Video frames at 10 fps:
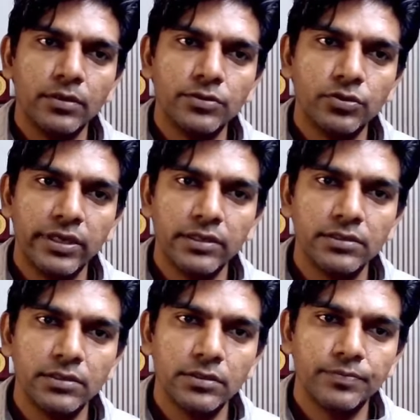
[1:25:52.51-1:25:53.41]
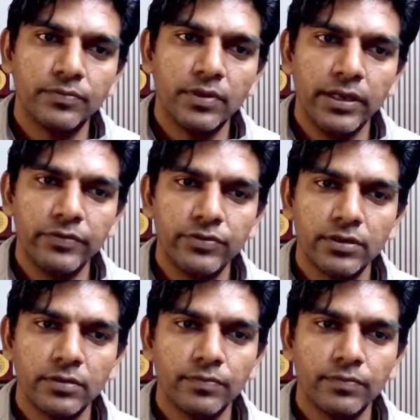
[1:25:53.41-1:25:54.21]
So there is a lift